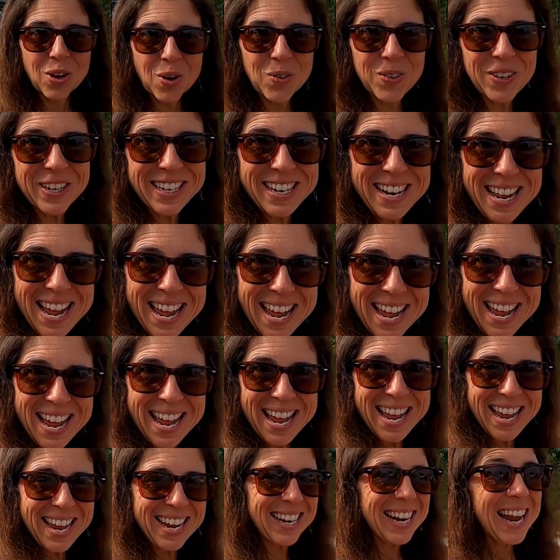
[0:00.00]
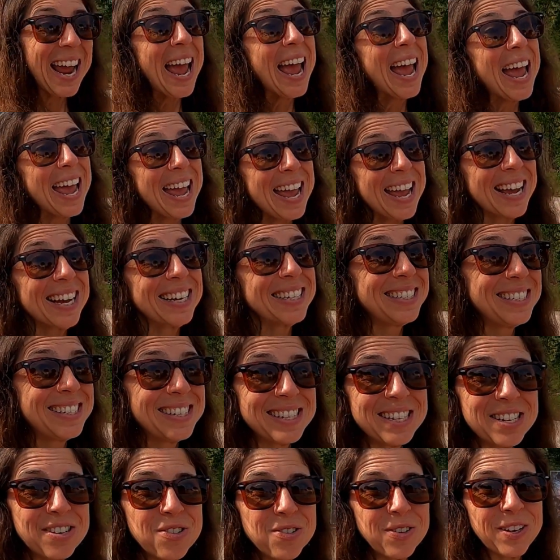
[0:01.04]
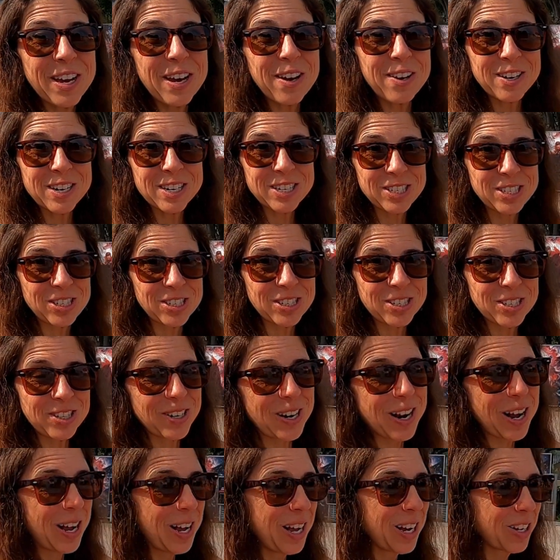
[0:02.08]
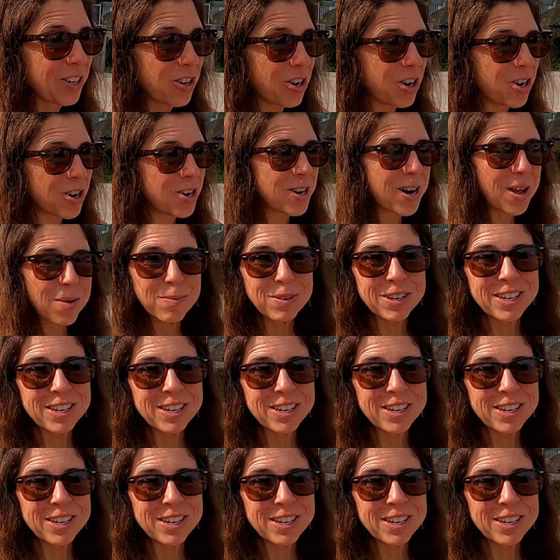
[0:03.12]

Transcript: Coconut. And the new character uh, card.